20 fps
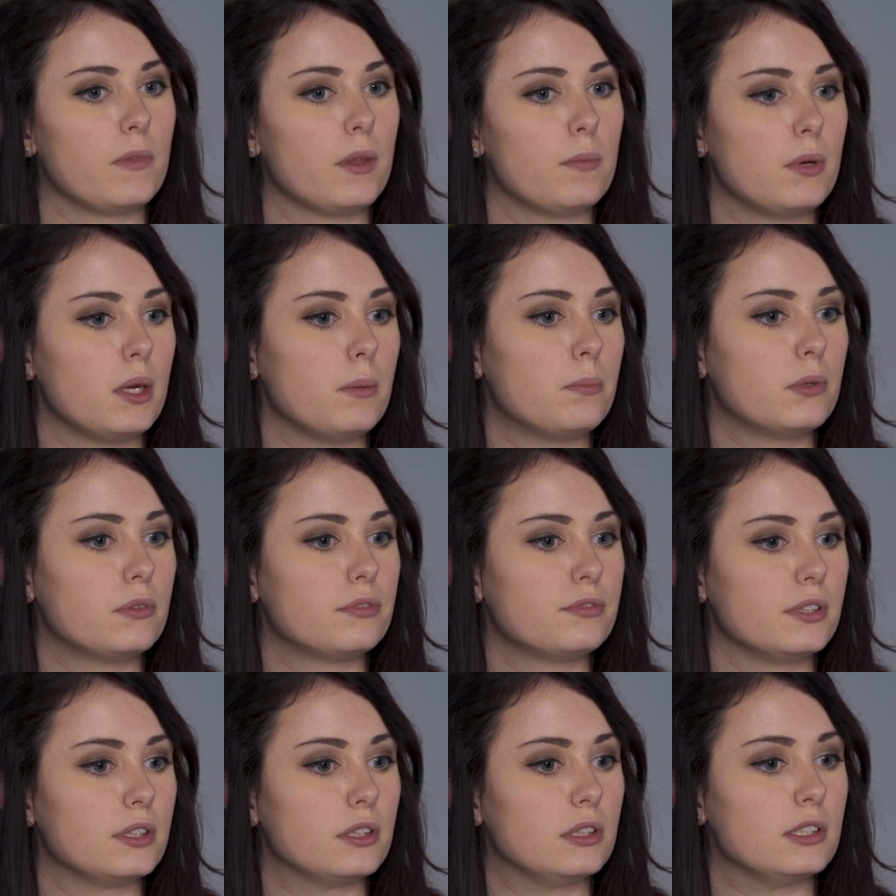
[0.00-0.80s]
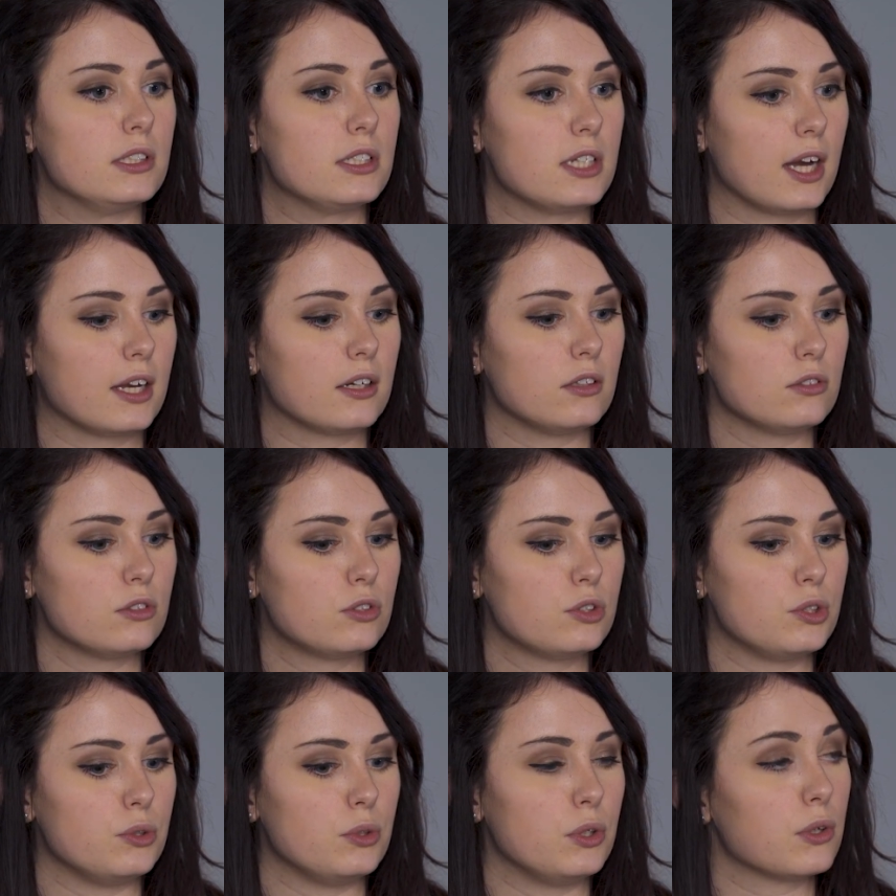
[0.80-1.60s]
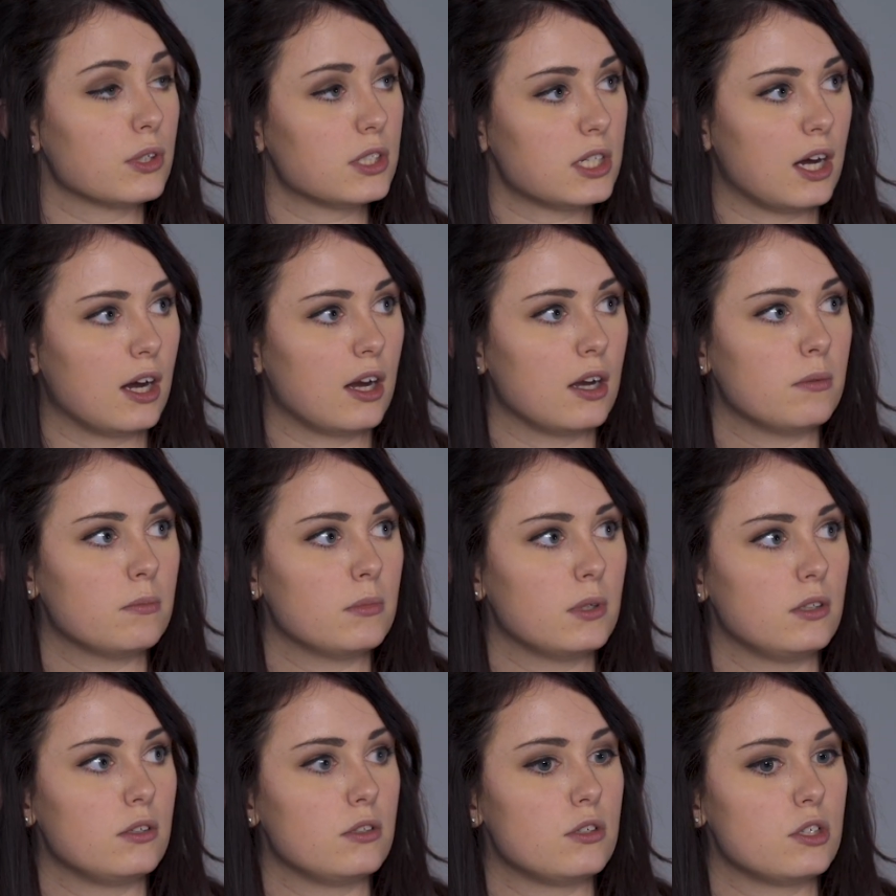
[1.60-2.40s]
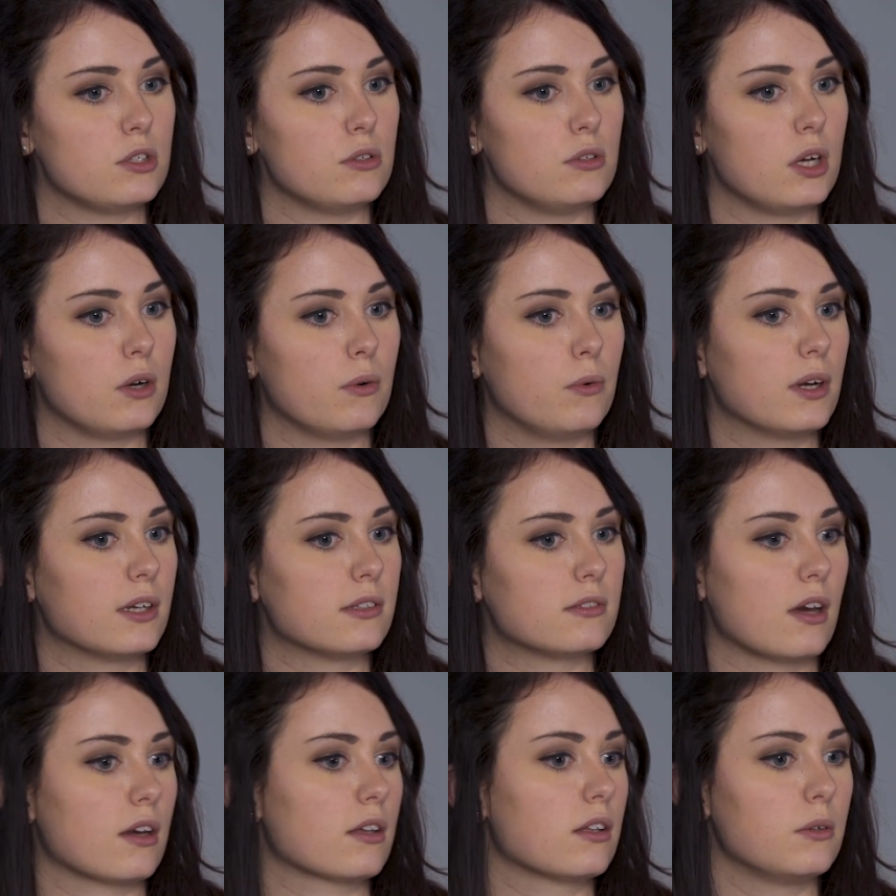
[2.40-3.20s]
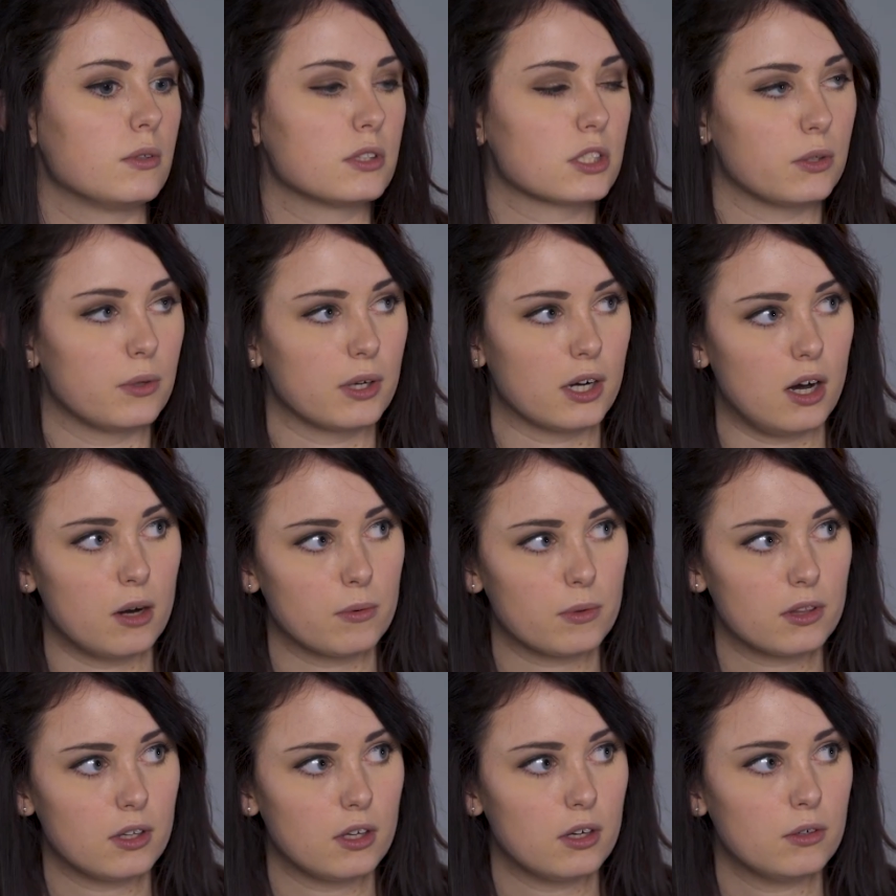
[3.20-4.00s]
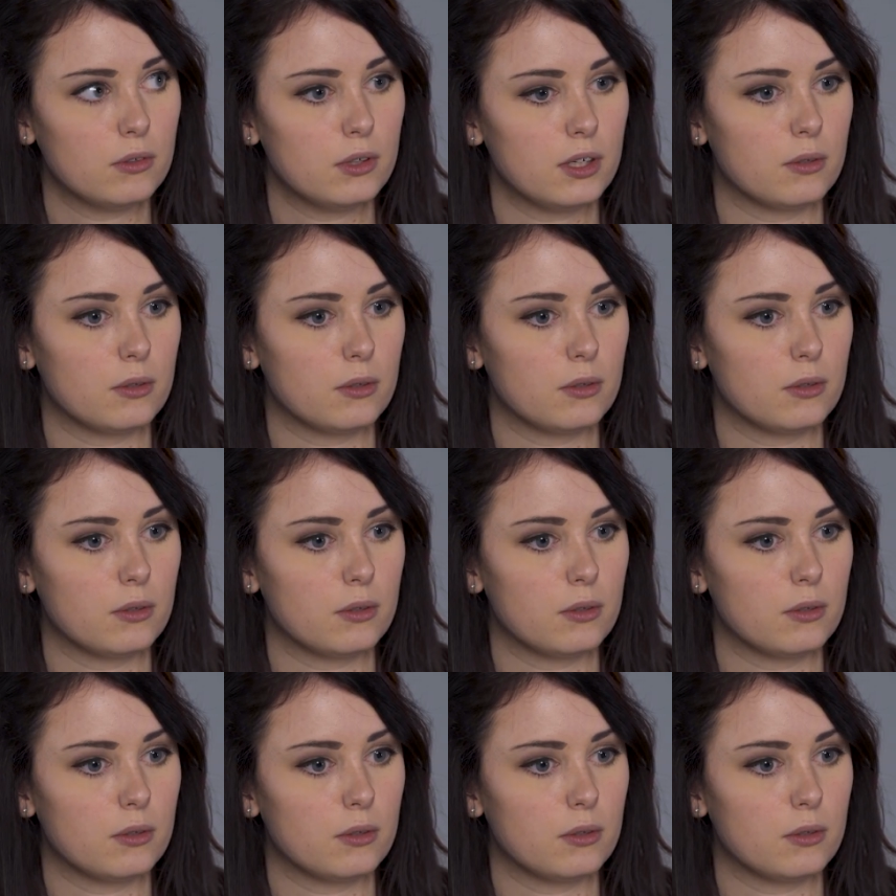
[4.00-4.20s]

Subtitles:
People feel entitled to your time and to know exactly what's going on with you.